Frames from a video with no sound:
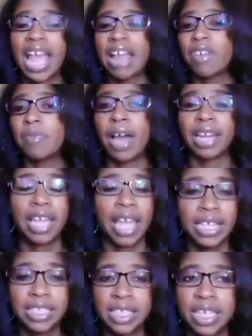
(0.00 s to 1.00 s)
Everybody
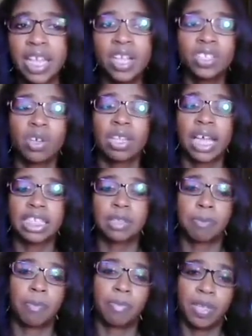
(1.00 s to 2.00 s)
hates it. So
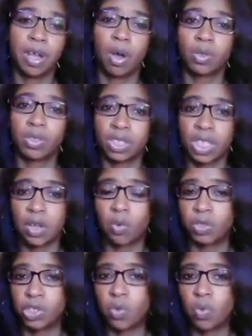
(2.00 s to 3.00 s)
let's, you know, stick
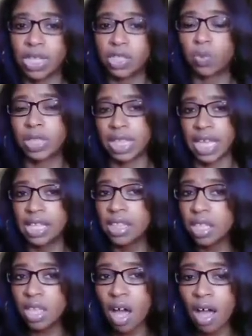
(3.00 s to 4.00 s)
to what's
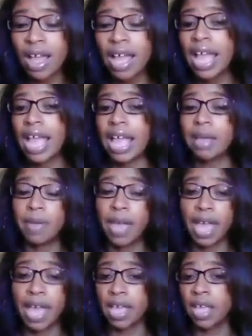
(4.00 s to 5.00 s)
within the law and
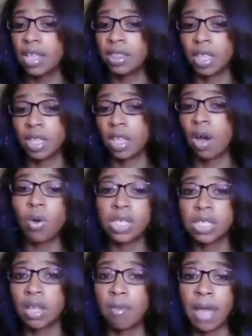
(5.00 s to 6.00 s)
pay the
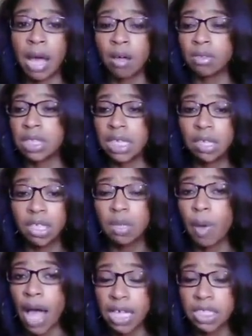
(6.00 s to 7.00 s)
lowest amount
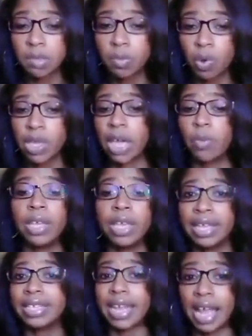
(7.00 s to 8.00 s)
legally possible. Can we
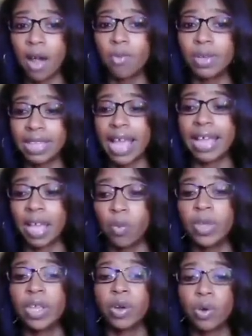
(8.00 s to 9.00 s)
get down with that?
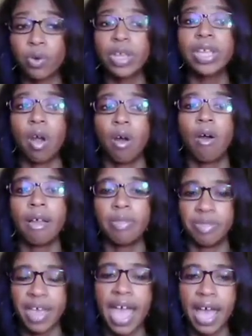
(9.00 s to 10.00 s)
Can we agree
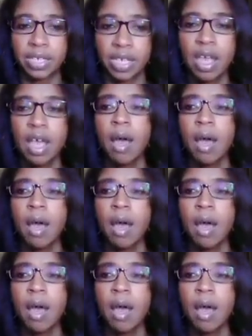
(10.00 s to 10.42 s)
on that?